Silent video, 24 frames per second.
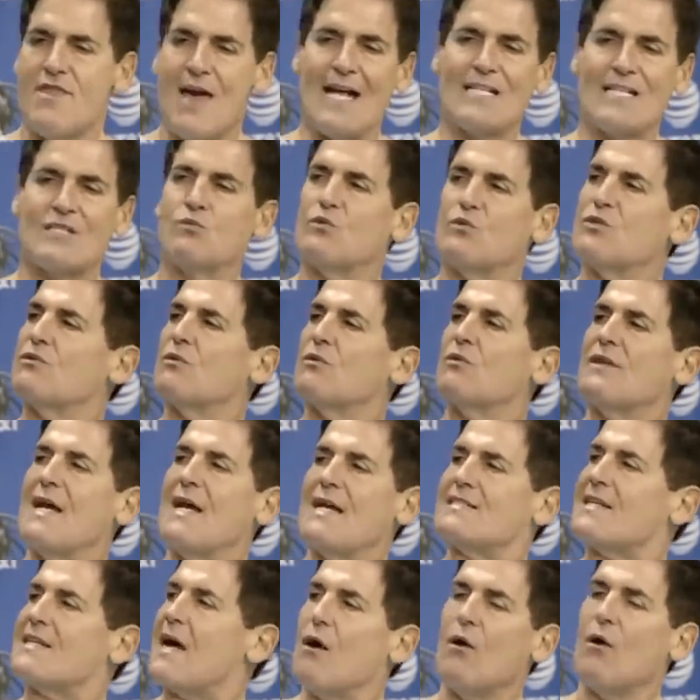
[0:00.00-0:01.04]
that's
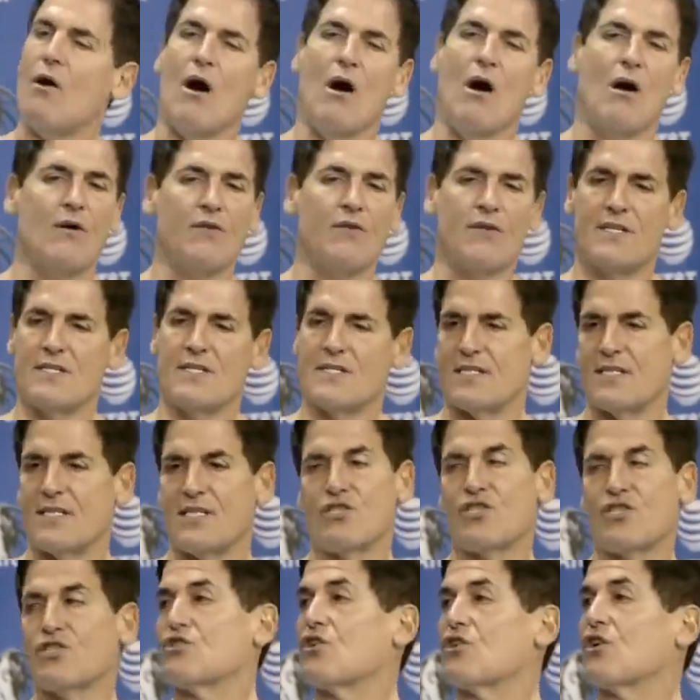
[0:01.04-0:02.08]
how all the
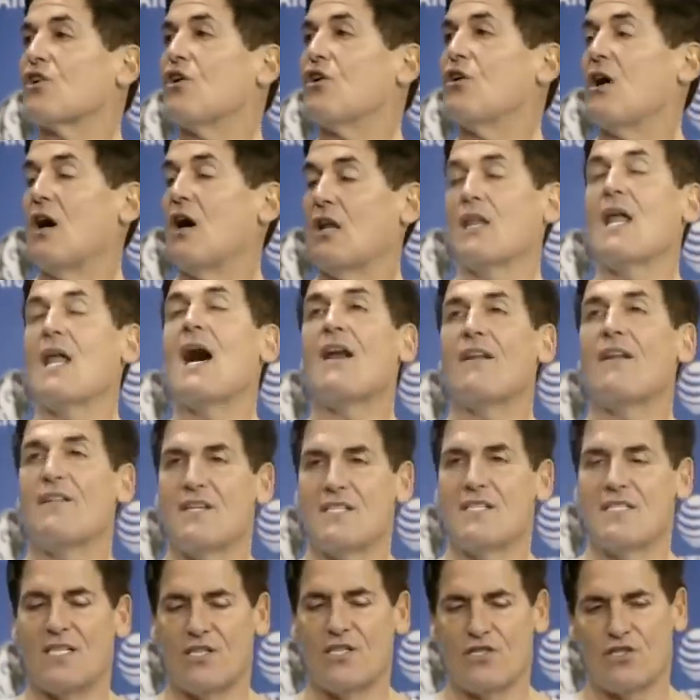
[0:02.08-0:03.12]
decisions are going. A lot of
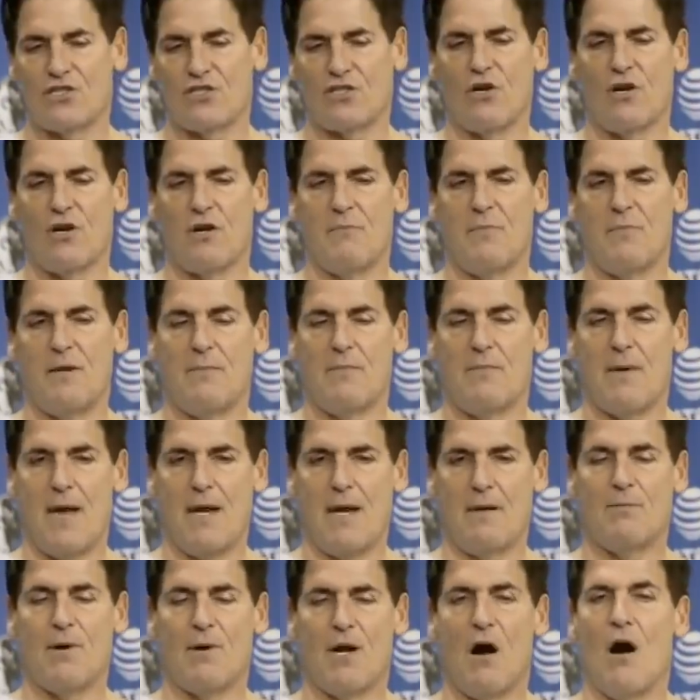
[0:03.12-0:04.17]
the decisions are going to be
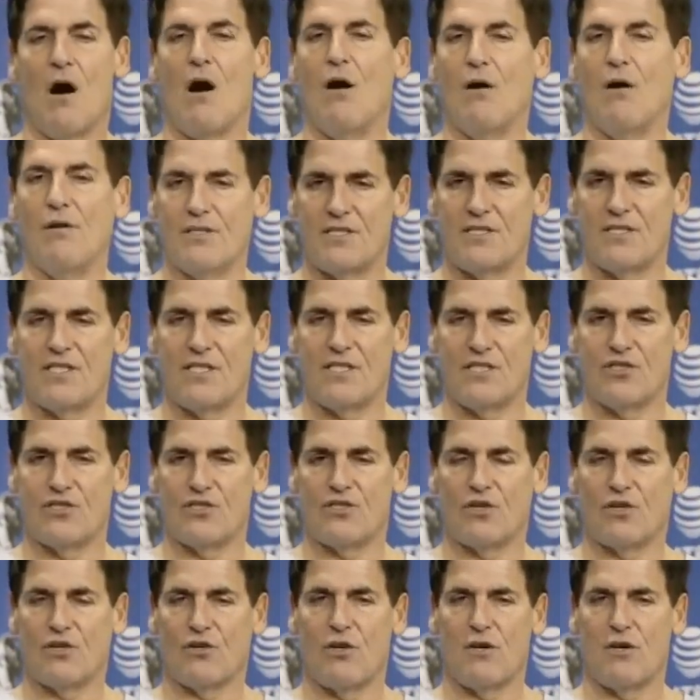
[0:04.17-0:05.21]
made, but all
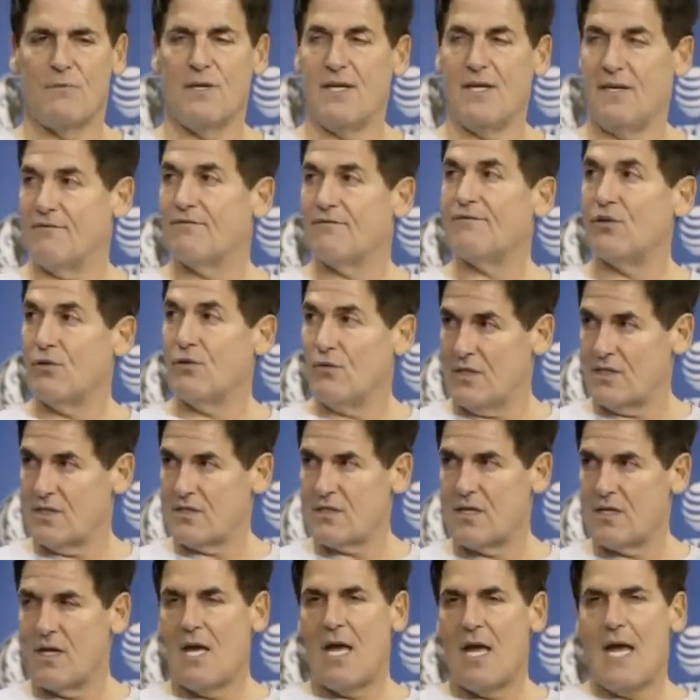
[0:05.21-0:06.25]
decisions are going to be
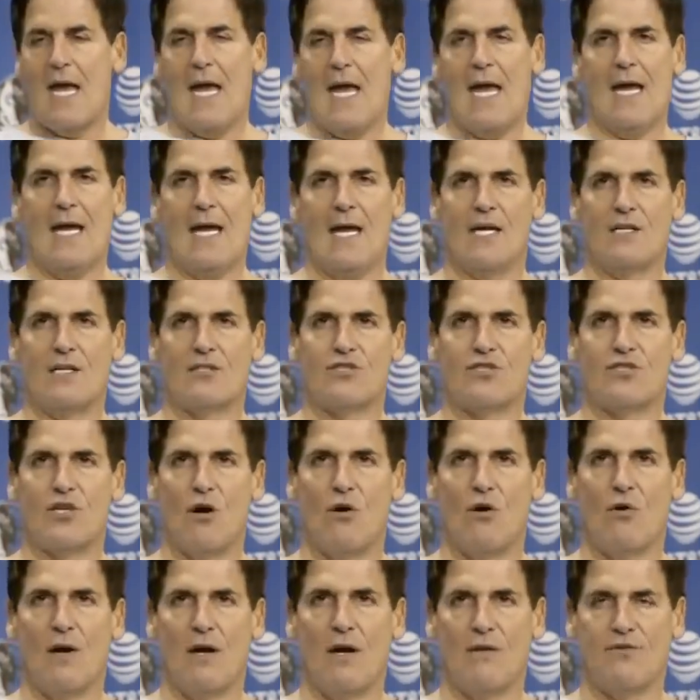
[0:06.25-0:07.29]
influenced. And
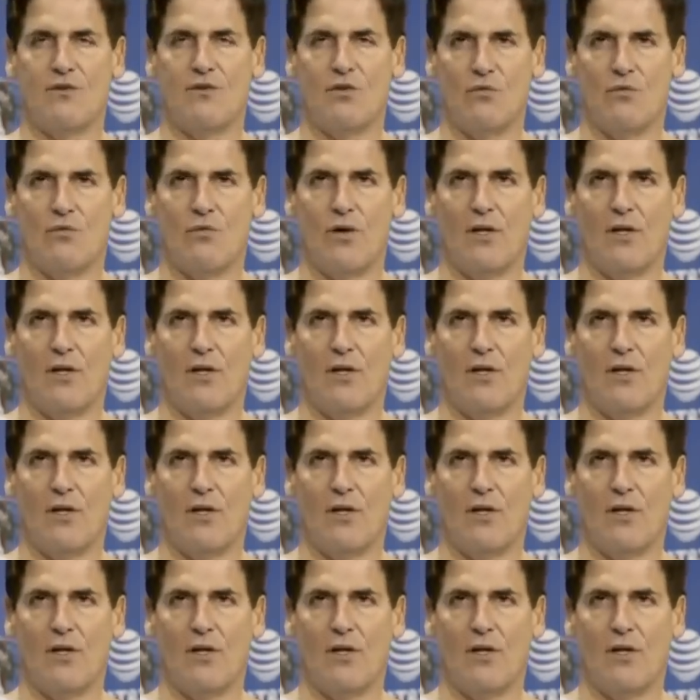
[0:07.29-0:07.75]
so if you